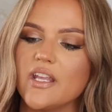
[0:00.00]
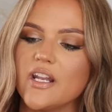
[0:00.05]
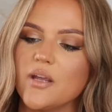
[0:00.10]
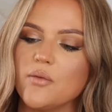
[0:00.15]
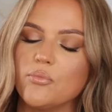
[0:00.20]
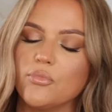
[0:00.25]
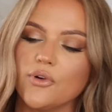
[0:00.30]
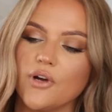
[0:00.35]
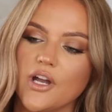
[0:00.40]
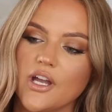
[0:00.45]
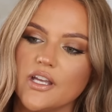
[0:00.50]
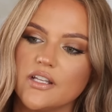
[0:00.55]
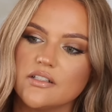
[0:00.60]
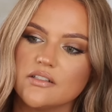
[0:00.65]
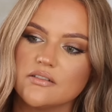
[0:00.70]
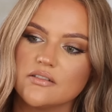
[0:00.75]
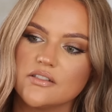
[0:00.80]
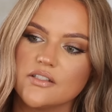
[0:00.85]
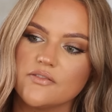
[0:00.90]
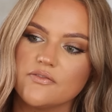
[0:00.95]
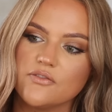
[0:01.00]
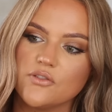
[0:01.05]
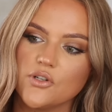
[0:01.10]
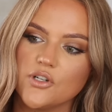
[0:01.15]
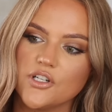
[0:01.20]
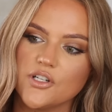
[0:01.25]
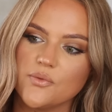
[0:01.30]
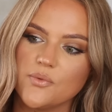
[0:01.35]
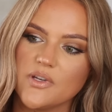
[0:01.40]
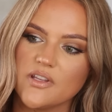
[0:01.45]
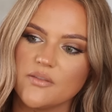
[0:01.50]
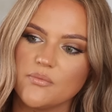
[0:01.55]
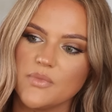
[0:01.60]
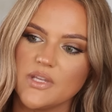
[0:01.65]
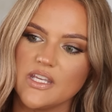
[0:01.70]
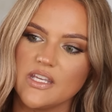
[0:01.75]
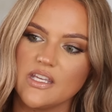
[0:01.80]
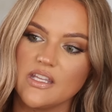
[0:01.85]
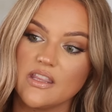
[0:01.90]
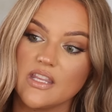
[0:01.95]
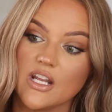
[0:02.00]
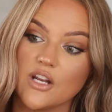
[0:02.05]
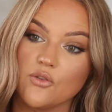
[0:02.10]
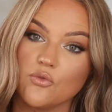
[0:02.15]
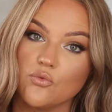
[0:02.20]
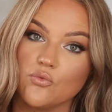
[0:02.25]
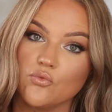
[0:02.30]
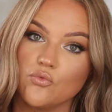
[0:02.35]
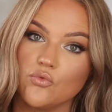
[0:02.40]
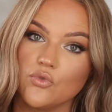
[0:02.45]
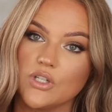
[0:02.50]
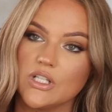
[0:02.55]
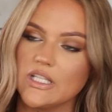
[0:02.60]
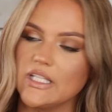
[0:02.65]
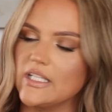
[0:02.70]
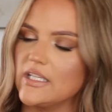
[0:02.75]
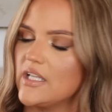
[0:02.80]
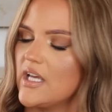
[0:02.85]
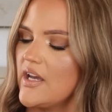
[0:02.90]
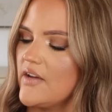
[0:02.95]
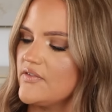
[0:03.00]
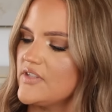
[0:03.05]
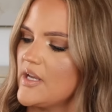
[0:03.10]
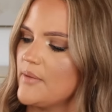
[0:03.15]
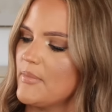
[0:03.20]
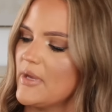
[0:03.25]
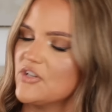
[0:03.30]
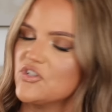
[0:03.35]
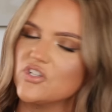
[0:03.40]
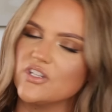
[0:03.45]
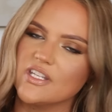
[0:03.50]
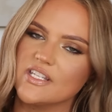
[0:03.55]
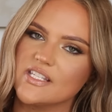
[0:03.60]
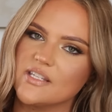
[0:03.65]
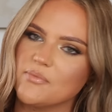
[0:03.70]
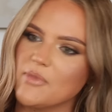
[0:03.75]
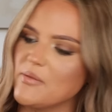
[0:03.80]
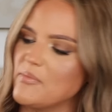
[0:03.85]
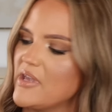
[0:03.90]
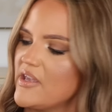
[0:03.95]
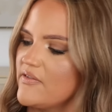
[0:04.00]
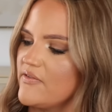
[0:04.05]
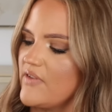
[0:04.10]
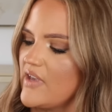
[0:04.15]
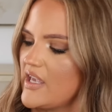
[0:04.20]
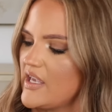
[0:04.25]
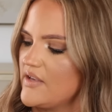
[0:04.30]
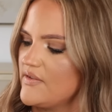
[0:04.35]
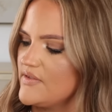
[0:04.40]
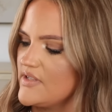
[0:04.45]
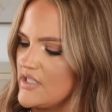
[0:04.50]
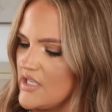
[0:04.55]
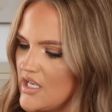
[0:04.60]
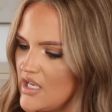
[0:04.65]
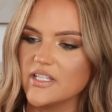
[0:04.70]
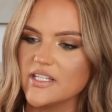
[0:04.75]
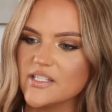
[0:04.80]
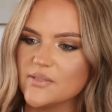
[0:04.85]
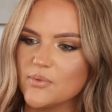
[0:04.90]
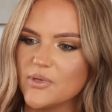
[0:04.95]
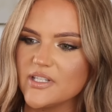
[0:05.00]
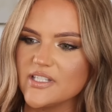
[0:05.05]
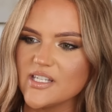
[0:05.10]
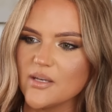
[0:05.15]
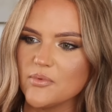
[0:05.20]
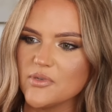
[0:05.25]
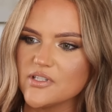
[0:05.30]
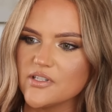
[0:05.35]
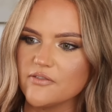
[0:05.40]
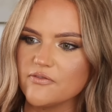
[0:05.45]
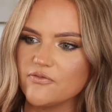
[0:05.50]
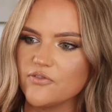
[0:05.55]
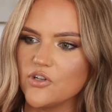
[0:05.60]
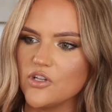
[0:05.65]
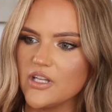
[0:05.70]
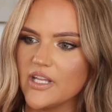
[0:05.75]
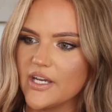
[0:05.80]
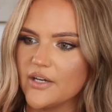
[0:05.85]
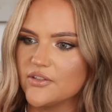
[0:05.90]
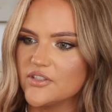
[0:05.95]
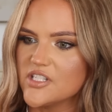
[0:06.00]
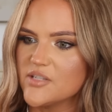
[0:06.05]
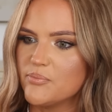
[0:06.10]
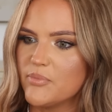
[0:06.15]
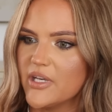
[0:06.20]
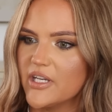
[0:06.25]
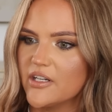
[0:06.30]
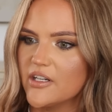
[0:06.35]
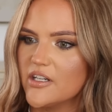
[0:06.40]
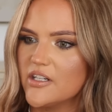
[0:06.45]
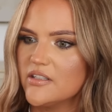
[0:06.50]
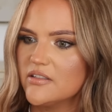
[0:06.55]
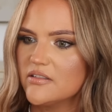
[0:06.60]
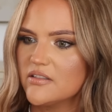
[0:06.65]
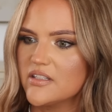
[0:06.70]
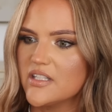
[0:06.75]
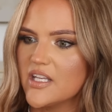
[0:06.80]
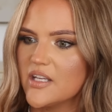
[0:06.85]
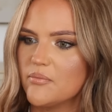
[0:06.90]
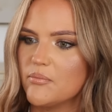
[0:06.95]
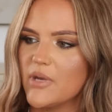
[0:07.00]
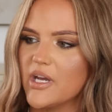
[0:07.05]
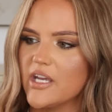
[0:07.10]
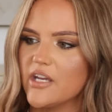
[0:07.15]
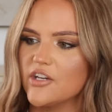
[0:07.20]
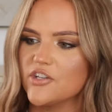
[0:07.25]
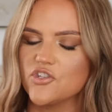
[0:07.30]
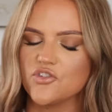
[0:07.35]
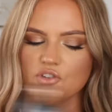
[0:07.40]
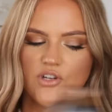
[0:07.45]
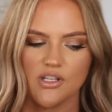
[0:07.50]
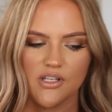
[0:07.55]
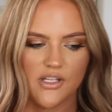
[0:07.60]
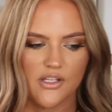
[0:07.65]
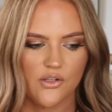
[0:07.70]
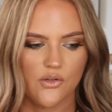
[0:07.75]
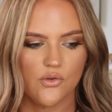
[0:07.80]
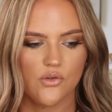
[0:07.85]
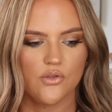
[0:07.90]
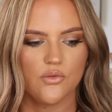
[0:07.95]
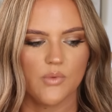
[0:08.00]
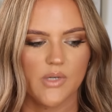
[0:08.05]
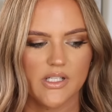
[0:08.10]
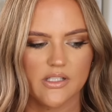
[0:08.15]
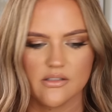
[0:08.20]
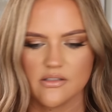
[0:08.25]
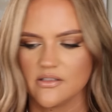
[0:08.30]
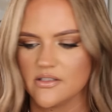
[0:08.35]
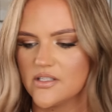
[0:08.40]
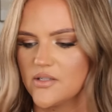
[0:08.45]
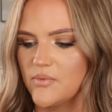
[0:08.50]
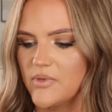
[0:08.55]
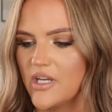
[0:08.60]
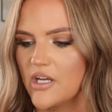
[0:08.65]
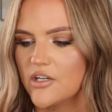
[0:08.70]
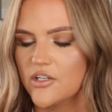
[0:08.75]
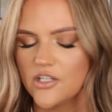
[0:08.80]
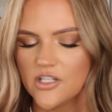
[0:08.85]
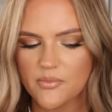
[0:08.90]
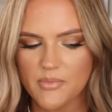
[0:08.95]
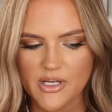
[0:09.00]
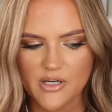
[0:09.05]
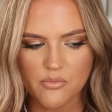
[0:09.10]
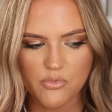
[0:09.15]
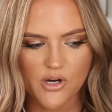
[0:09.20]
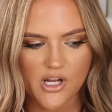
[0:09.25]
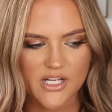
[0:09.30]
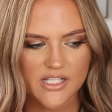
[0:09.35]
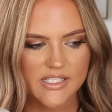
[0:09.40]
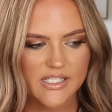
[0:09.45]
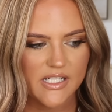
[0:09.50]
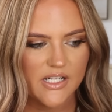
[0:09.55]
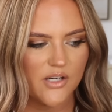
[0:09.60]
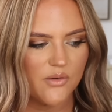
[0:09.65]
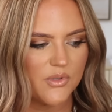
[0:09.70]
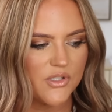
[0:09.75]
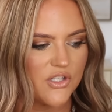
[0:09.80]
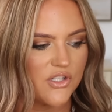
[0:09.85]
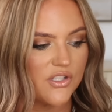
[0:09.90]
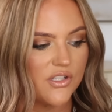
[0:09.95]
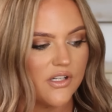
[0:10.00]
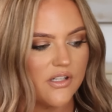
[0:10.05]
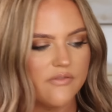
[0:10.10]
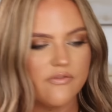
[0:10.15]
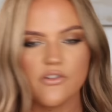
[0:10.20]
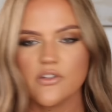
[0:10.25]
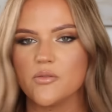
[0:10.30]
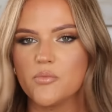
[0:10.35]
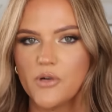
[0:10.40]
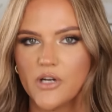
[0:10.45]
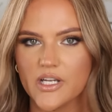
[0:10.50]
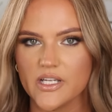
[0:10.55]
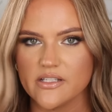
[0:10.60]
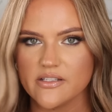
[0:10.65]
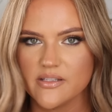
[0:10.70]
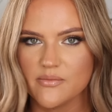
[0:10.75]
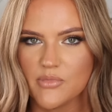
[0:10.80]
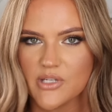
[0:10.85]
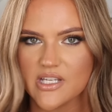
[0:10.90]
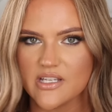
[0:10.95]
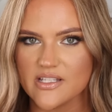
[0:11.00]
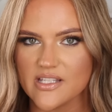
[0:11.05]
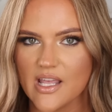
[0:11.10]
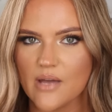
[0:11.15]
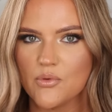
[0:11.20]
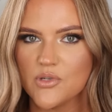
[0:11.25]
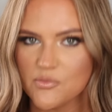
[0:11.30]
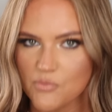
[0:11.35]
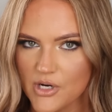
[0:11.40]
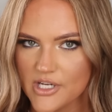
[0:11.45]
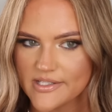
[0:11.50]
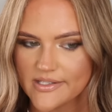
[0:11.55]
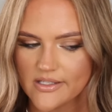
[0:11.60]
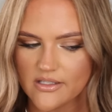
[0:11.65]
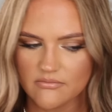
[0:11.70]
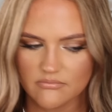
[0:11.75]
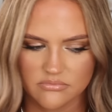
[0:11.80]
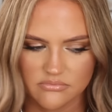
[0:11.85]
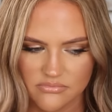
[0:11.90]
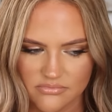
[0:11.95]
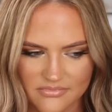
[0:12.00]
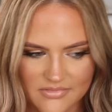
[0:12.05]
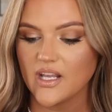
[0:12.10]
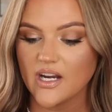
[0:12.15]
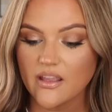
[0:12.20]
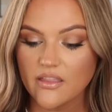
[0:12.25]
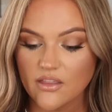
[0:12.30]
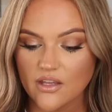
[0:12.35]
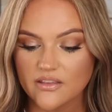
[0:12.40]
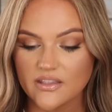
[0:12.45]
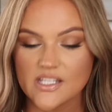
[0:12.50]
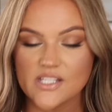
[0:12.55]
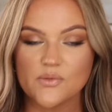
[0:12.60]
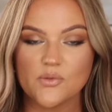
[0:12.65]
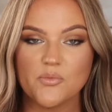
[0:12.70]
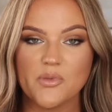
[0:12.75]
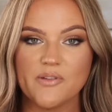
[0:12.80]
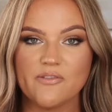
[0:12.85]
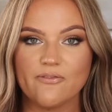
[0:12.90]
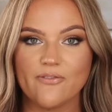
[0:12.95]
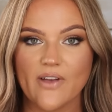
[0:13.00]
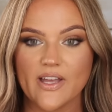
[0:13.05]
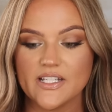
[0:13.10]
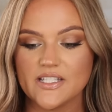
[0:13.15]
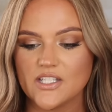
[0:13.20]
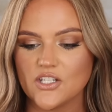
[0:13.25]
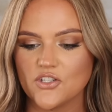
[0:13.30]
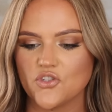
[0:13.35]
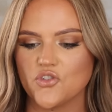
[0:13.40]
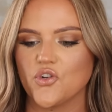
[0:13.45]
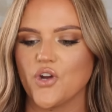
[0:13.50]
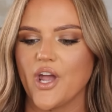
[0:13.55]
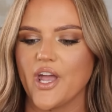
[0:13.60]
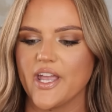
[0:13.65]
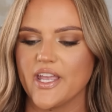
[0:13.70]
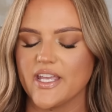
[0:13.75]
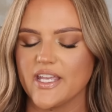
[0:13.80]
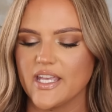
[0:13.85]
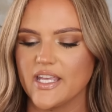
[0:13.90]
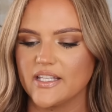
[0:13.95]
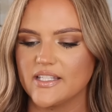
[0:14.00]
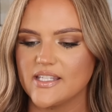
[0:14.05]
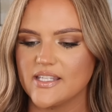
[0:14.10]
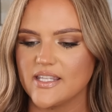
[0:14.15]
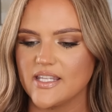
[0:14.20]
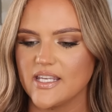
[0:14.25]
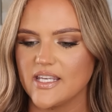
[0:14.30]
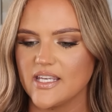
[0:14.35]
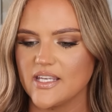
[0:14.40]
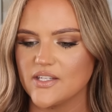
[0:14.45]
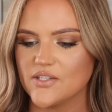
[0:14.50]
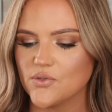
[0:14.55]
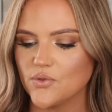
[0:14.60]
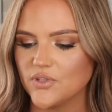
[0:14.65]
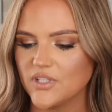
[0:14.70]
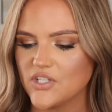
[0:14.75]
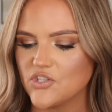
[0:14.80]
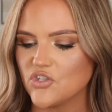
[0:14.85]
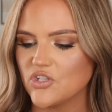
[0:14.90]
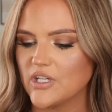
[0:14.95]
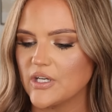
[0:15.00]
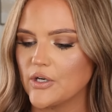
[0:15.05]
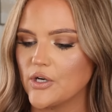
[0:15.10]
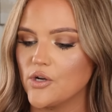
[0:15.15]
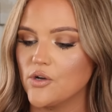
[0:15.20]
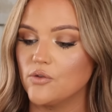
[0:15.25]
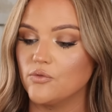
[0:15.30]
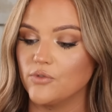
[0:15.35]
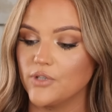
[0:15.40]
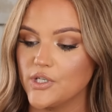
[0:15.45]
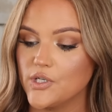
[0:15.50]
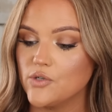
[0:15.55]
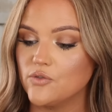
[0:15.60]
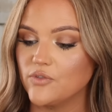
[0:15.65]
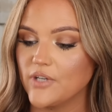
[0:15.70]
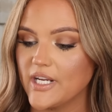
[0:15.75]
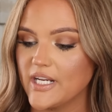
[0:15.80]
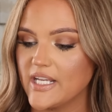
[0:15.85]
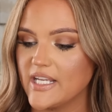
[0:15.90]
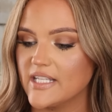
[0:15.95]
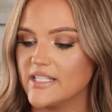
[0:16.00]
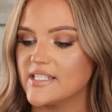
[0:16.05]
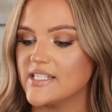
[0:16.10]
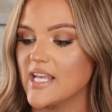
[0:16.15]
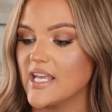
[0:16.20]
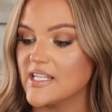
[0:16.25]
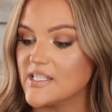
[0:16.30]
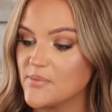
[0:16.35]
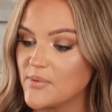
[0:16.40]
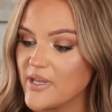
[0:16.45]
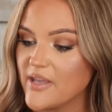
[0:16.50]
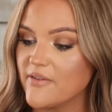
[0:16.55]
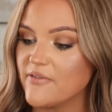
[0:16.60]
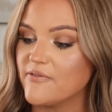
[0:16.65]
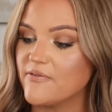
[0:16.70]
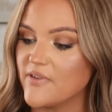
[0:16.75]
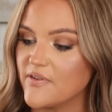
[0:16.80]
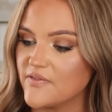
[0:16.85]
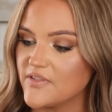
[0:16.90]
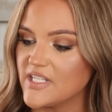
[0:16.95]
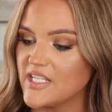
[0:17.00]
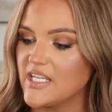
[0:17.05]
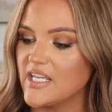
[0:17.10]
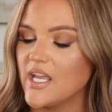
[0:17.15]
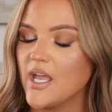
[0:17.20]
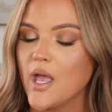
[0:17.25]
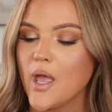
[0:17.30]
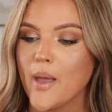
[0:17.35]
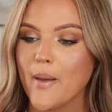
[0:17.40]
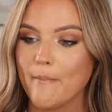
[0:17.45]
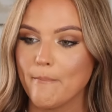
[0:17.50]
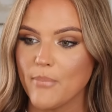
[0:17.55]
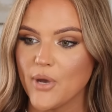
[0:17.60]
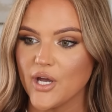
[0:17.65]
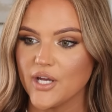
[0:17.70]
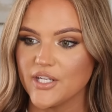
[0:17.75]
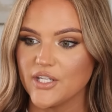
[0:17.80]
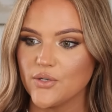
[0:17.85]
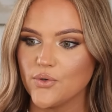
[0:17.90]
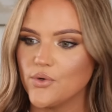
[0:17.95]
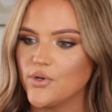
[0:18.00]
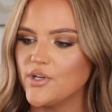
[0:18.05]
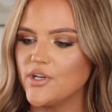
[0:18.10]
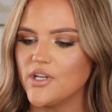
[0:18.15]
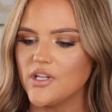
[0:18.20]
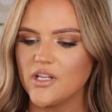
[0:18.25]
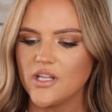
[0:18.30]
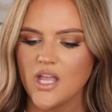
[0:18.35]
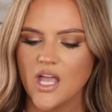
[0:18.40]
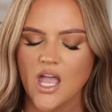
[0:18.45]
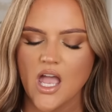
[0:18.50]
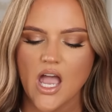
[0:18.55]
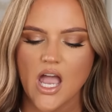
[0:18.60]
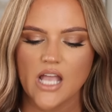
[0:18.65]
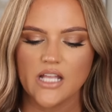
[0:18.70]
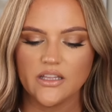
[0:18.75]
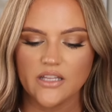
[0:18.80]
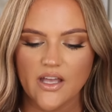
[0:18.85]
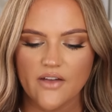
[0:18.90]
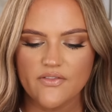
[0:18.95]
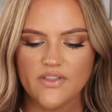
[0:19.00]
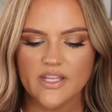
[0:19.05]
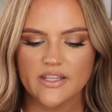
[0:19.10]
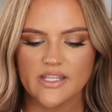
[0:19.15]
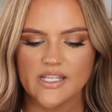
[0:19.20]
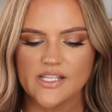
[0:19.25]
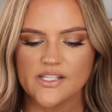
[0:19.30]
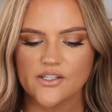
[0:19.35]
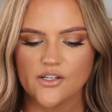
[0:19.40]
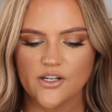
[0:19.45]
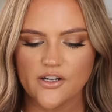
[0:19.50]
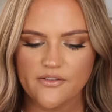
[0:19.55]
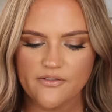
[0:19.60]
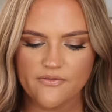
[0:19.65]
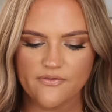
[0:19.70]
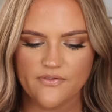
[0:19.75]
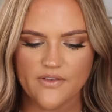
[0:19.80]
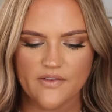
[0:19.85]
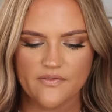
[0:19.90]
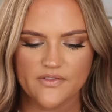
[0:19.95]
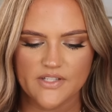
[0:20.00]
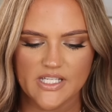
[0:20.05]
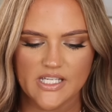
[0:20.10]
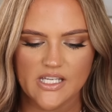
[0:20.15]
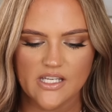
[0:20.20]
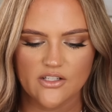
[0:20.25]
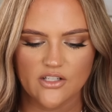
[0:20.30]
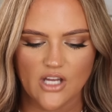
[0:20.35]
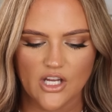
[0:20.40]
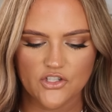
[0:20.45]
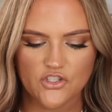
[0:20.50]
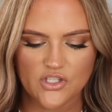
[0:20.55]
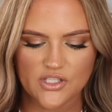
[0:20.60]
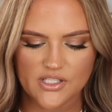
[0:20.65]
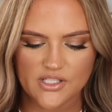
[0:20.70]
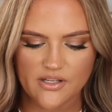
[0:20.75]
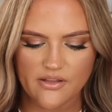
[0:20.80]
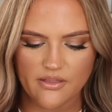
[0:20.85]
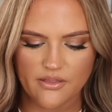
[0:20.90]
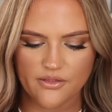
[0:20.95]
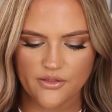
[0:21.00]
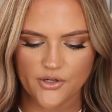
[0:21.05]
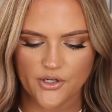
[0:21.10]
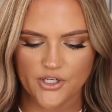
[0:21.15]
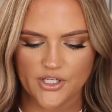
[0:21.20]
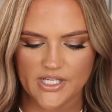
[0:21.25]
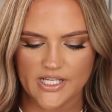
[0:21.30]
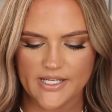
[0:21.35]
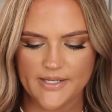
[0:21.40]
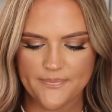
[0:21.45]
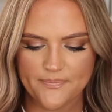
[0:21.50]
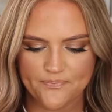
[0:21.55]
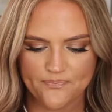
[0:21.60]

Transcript: that I brought to Florida with me that I really loved. I mentioned this in my May faves. This one's almost a full ounce bigger than my Australian gold one. So we got a good amount of product here, which is good for the price because that was pricey. Then I thought this would be fun to try. It's the Sol de Janeiro Rio Radiance SPF 50 body oil. I love that these are a 50 and not just a 30.